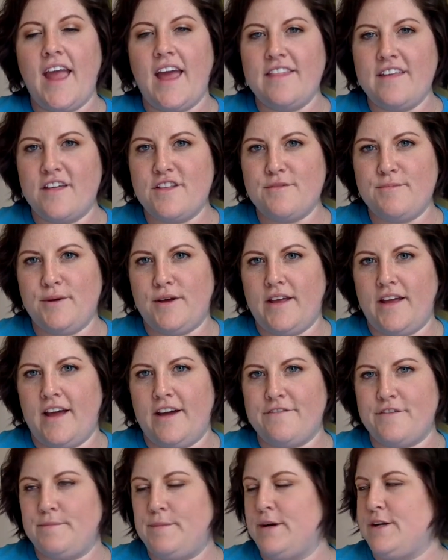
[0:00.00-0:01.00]
And the other book I
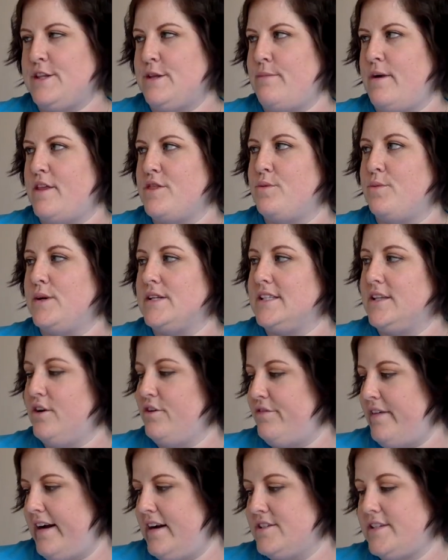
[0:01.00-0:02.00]
got from Book of the Month was
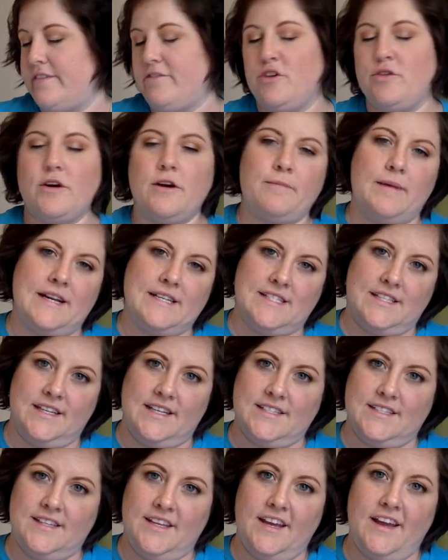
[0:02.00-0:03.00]
Little Fires Everywhere by
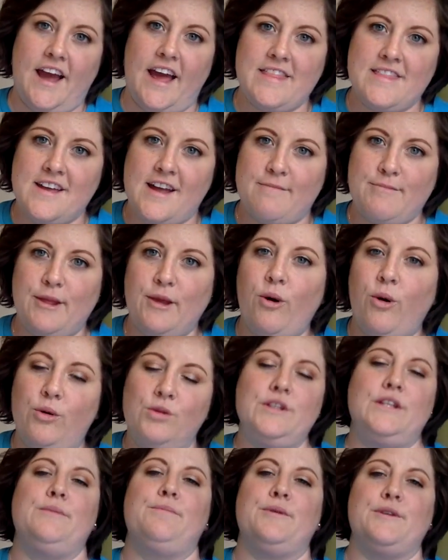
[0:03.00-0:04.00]
Celestine. I think I'm the
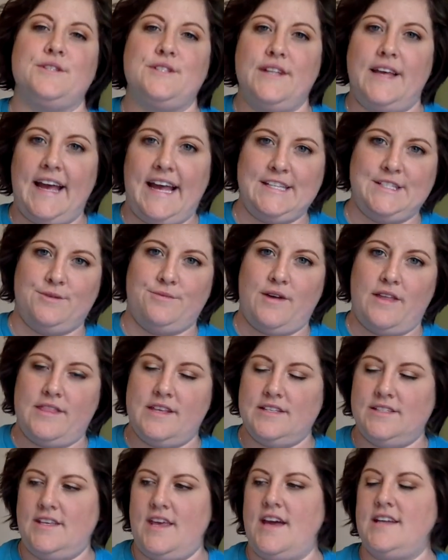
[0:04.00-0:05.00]
only person that hasn't read
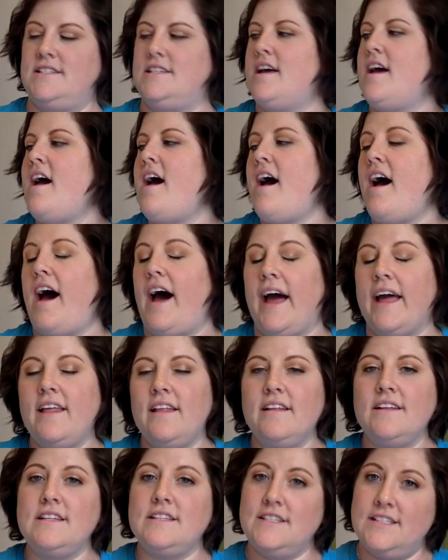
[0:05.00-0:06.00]
this yet.
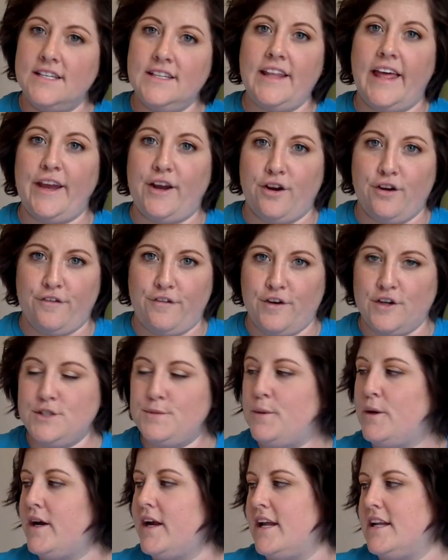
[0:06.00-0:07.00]
I did like her
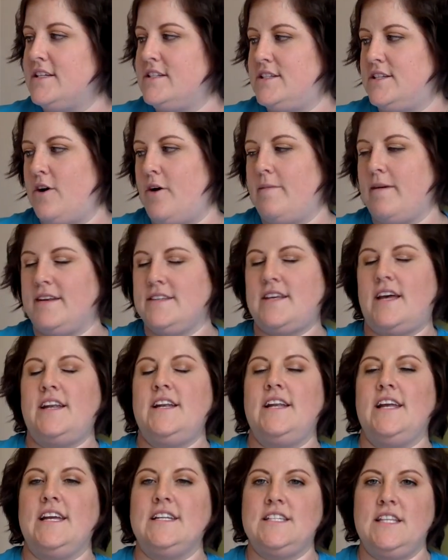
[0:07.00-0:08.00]
first book, and so I'm
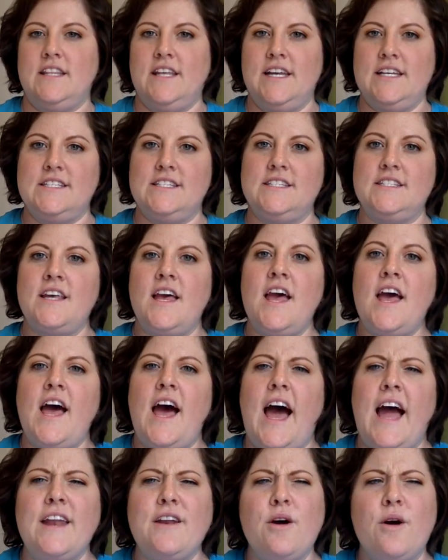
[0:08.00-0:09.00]
excited to get to this.
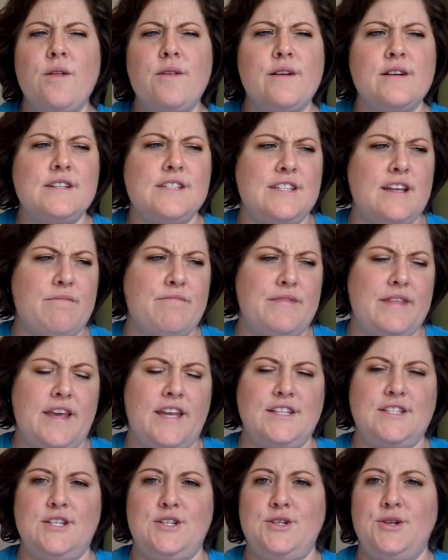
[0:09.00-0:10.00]
I know there's
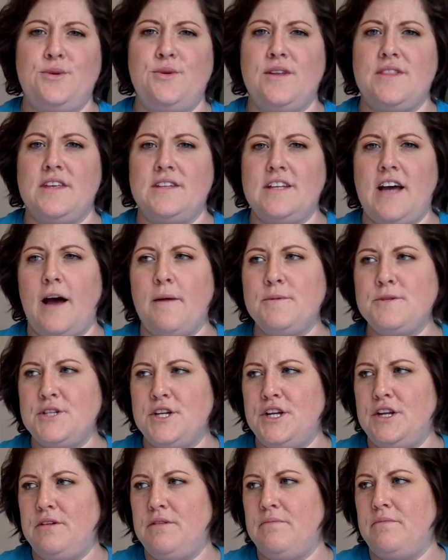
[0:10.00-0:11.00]
something to do with
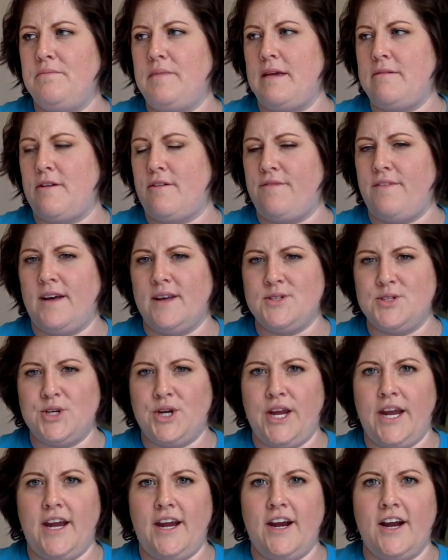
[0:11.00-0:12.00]
adoption, maybe foster
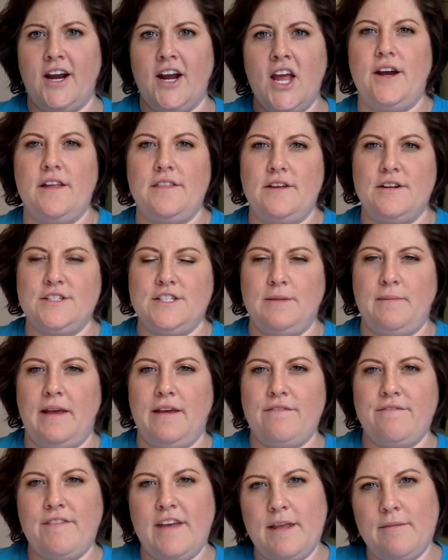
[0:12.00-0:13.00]
care, and there's some
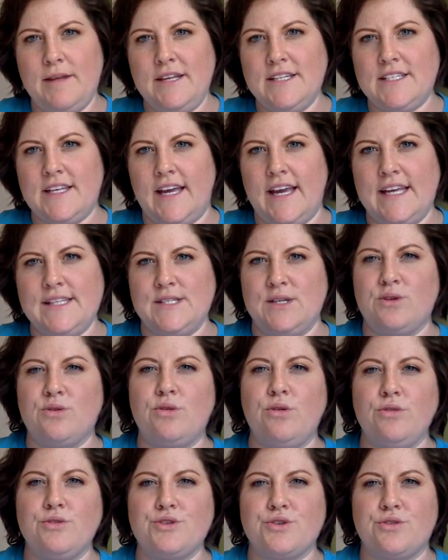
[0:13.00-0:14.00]
family ties and
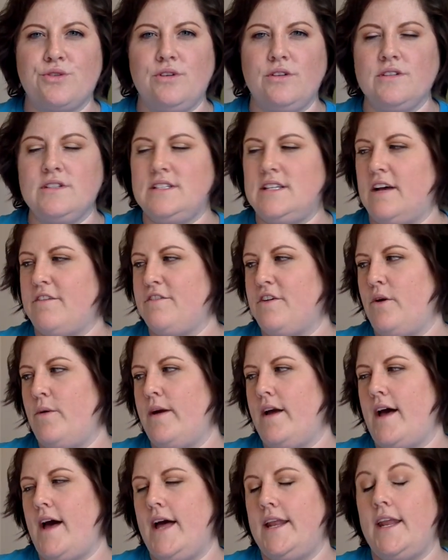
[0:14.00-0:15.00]
cultural stuff
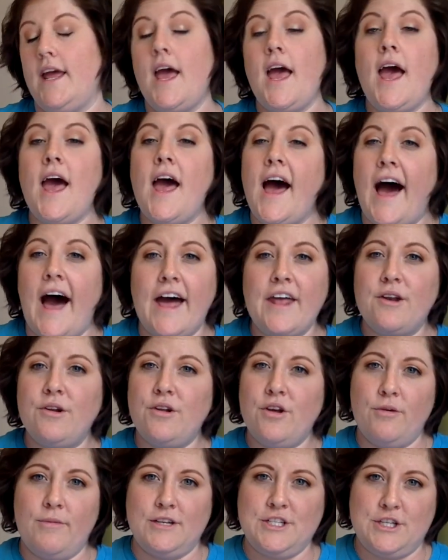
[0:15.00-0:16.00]
going on. I don't
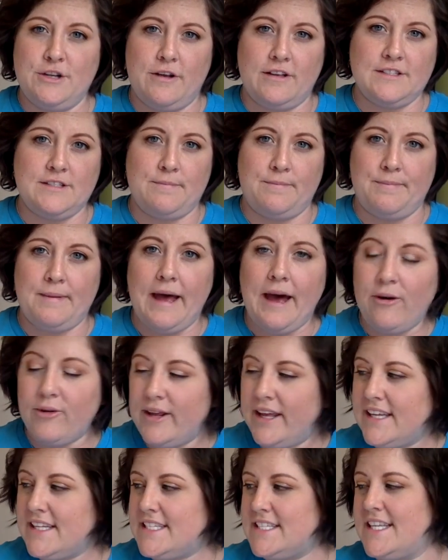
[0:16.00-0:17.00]
know much else about
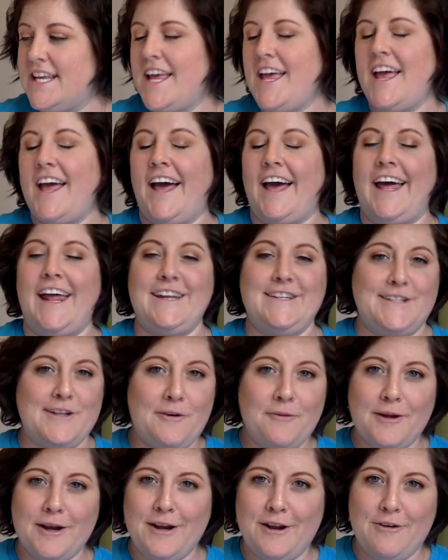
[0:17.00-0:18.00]
it. I
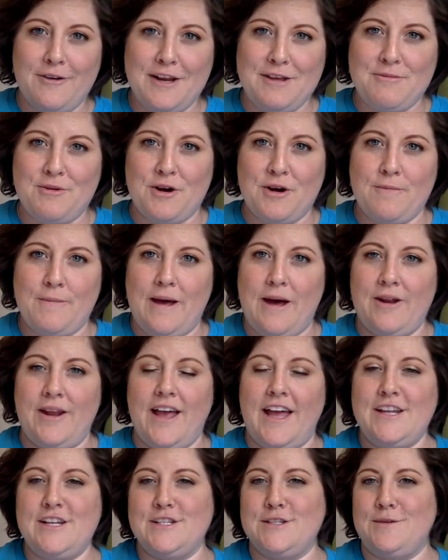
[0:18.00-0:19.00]
don't want to know any more about it.
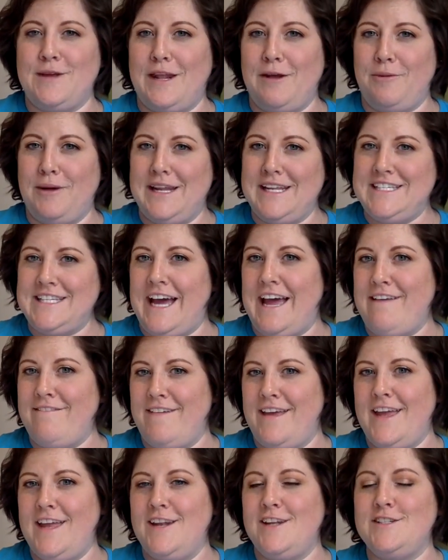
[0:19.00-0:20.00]
I just kind of want to dive
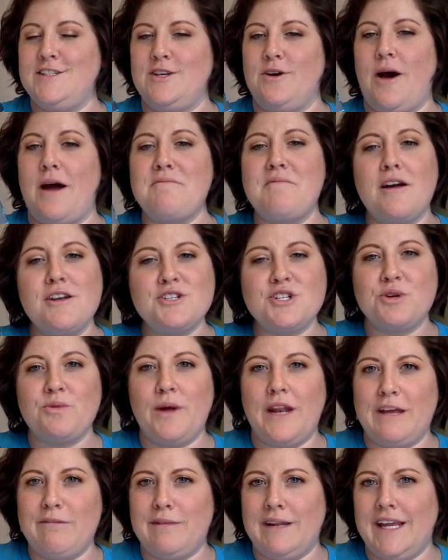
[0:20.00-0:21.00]
in. So I'm not sure
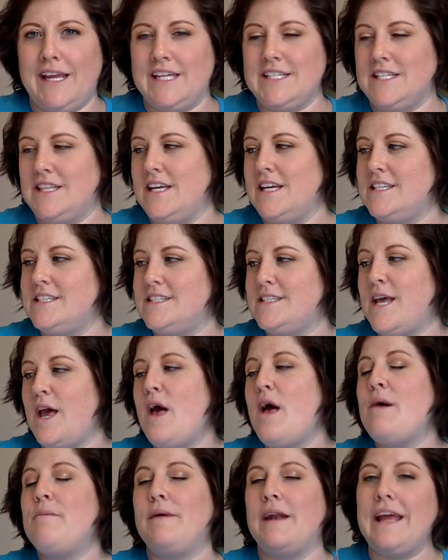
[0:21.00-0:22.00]
when I'm going to get to this,
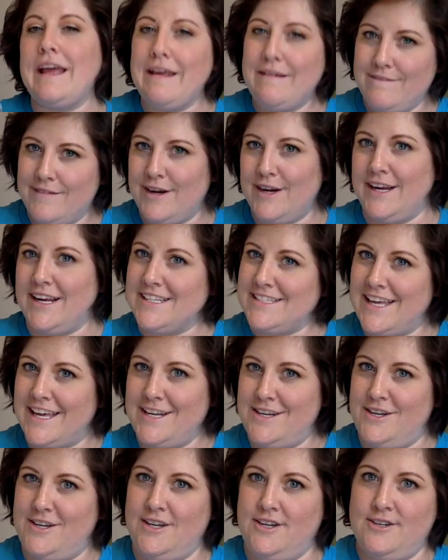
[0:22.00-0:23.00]
but I am very
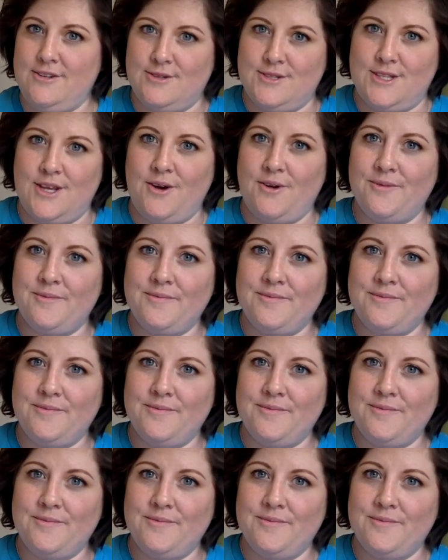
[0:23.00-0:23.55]
excited to do so.